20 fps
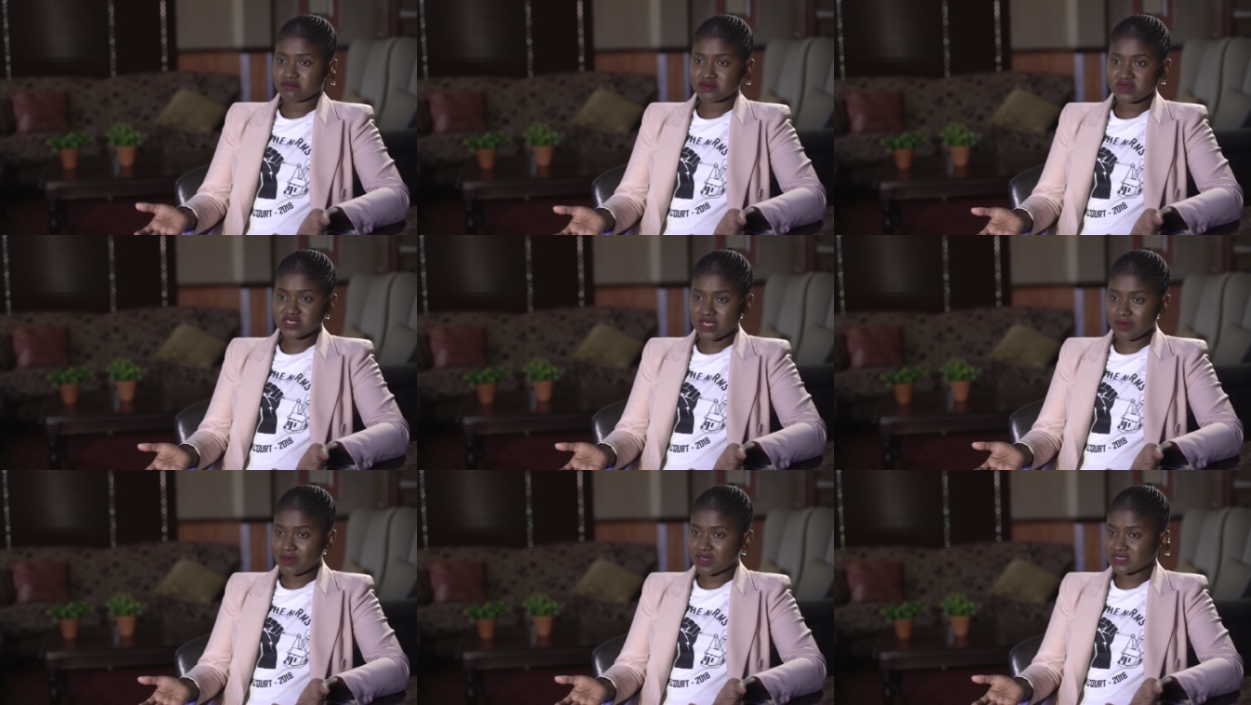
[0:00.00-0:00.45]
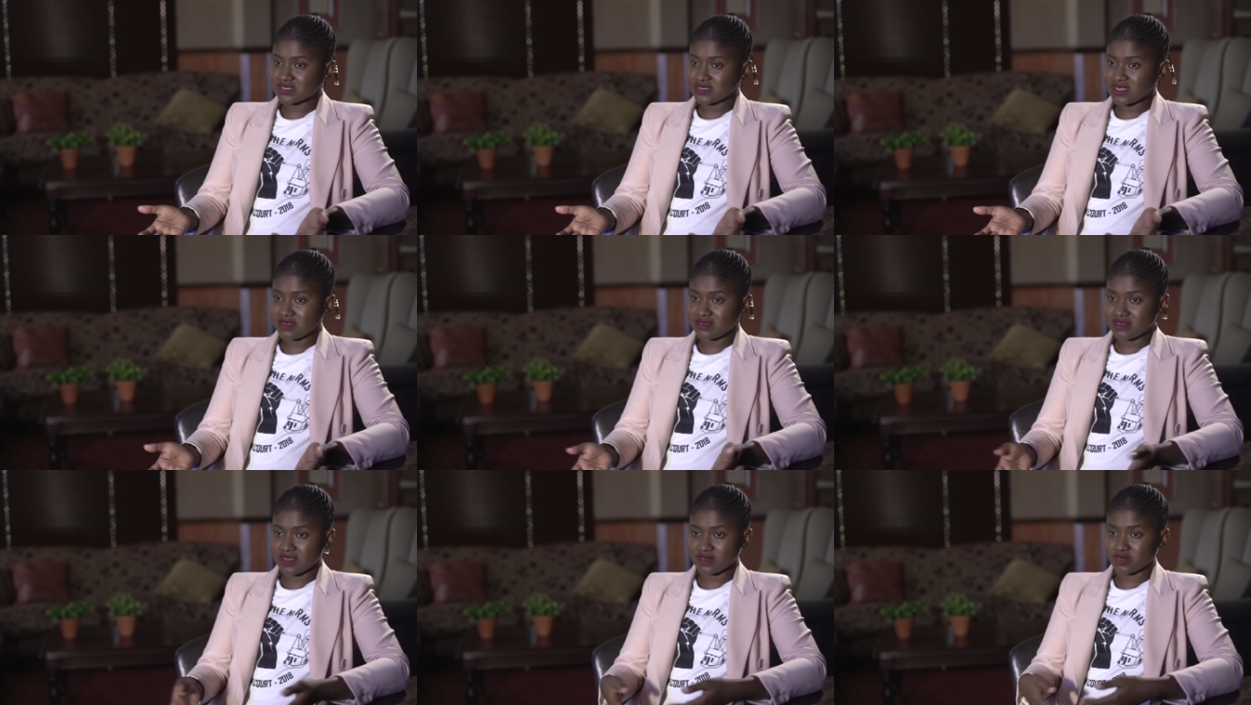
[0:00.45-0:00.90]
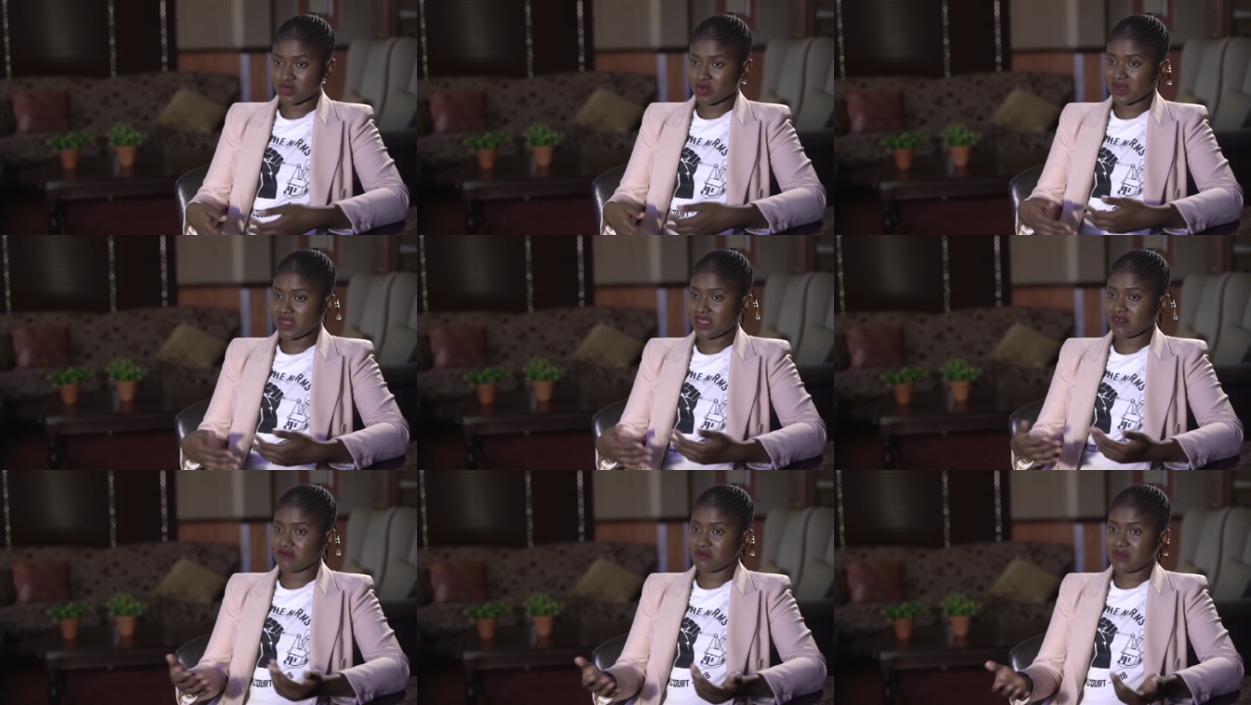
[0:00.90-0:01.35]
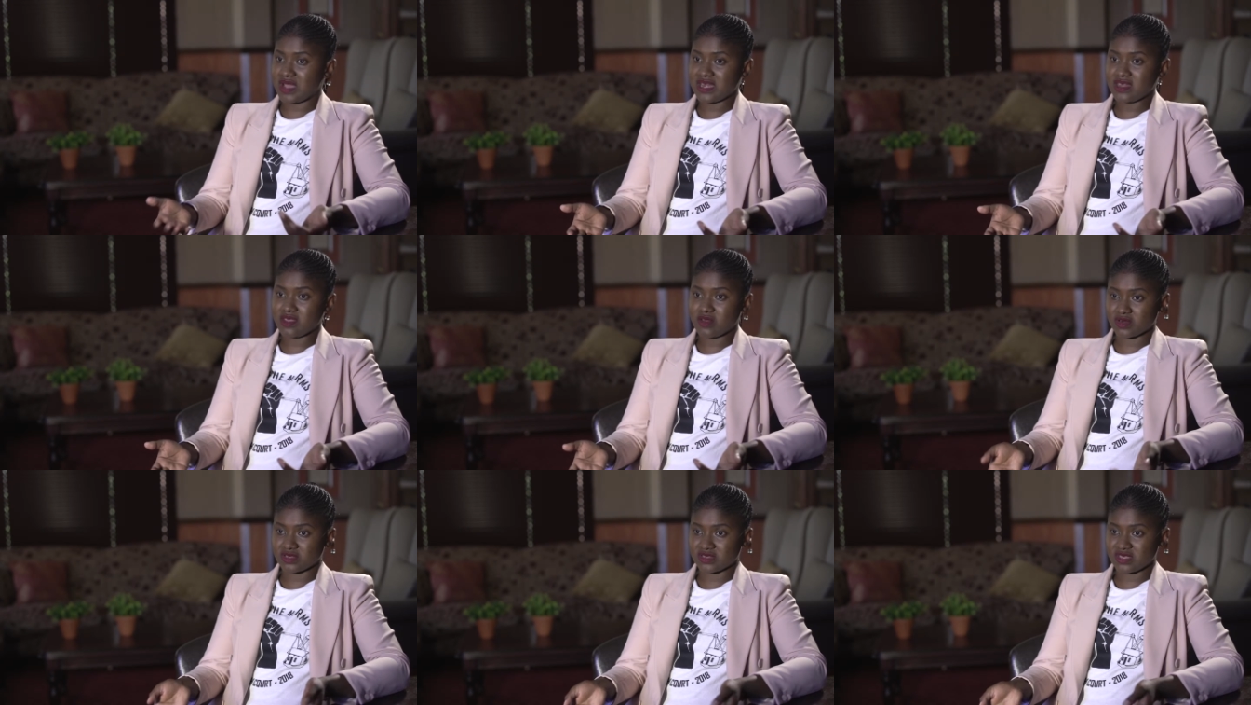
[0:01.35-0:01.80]
someone said they don't have
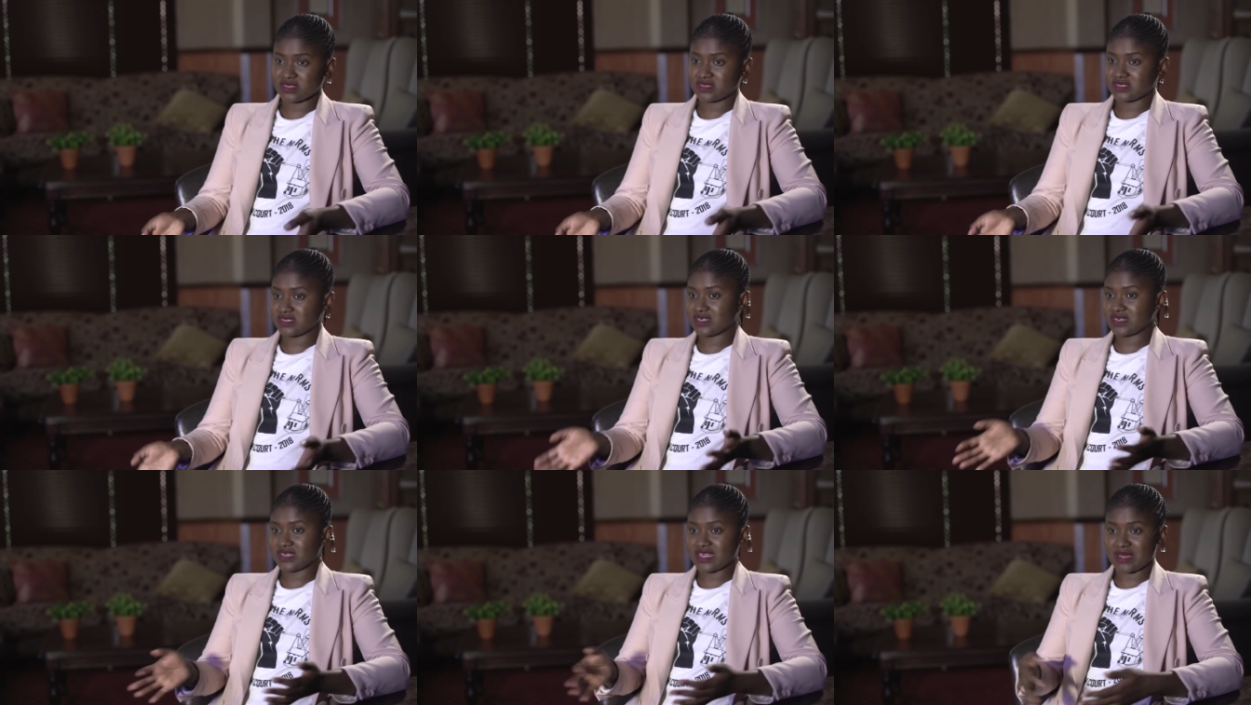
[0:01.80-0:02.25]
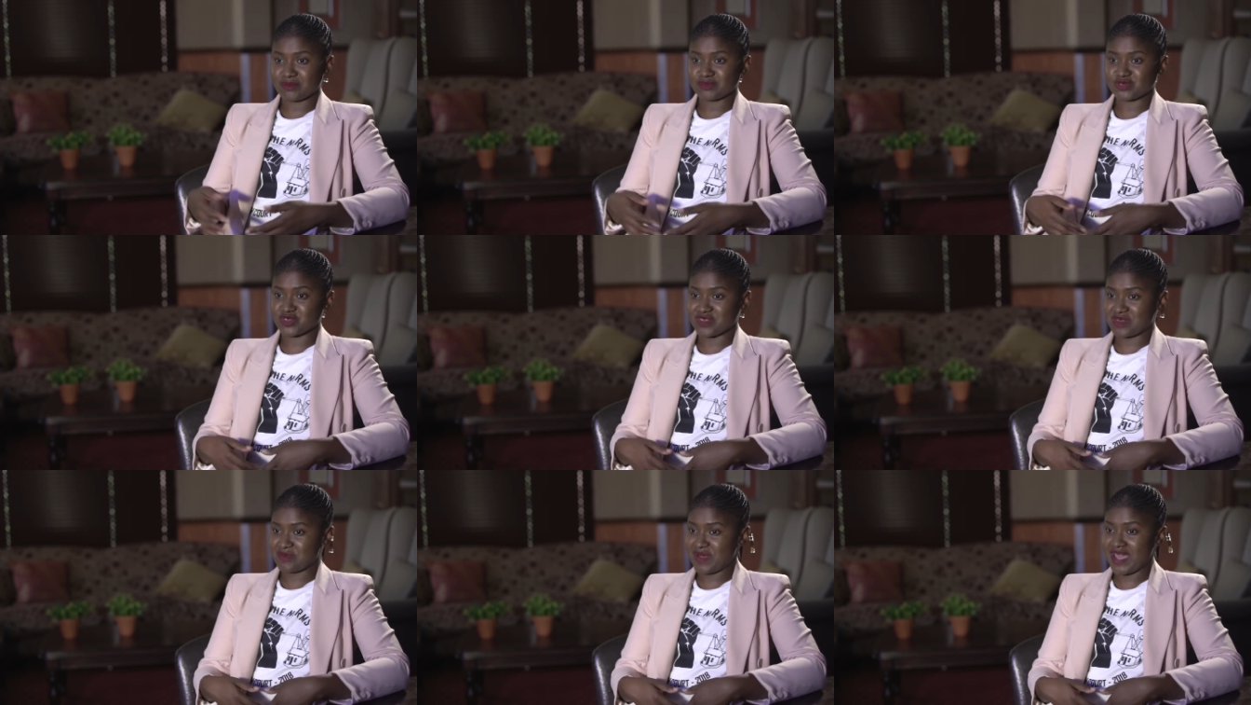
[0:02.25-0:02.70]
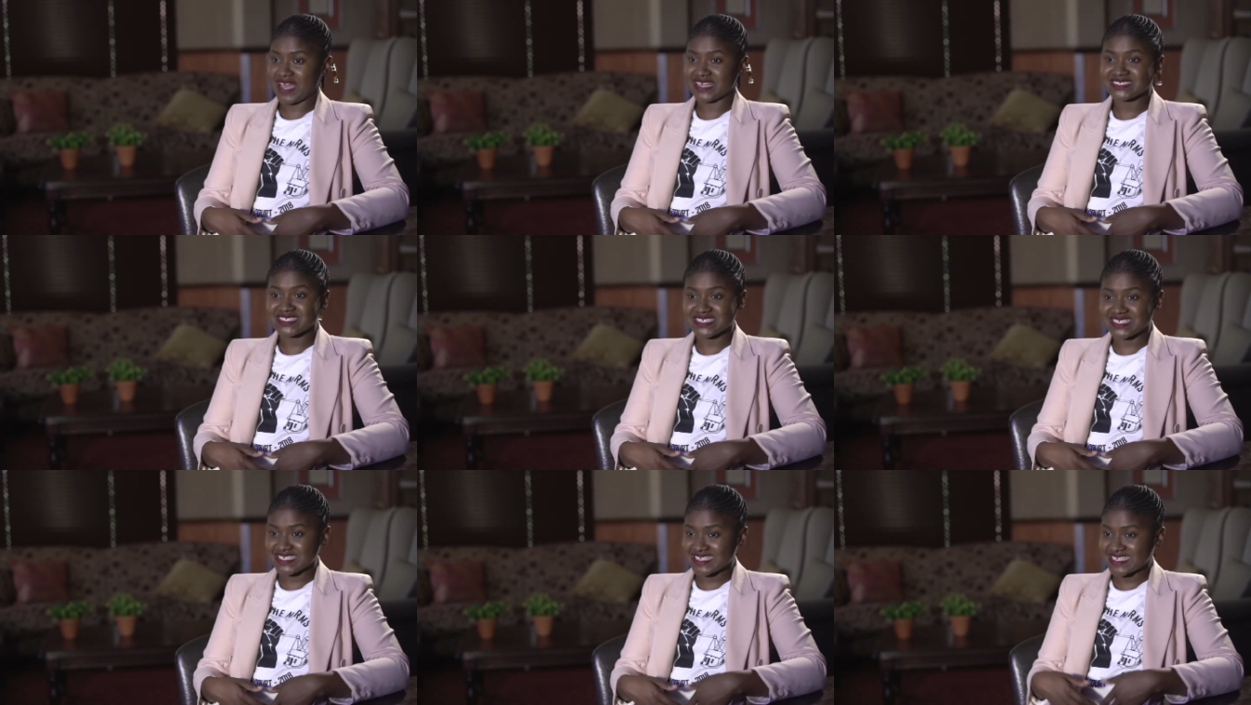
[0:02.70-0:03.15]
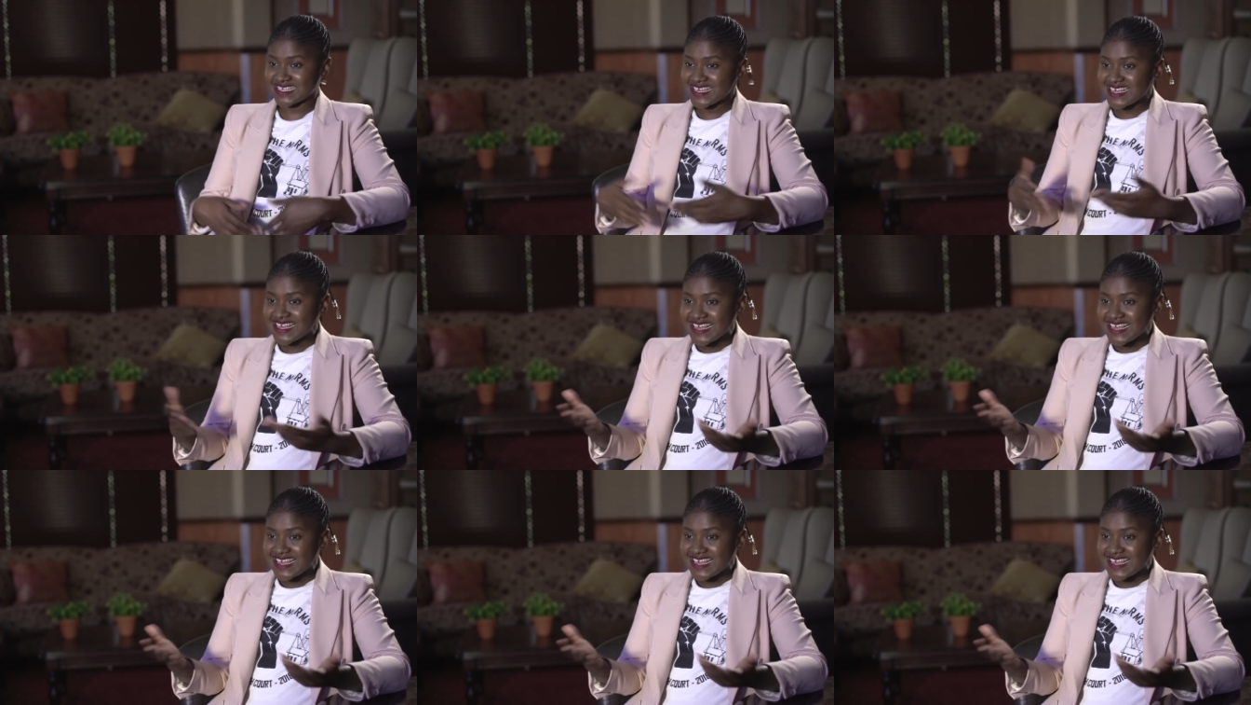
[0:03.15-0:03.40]
money or they didn't come to the party,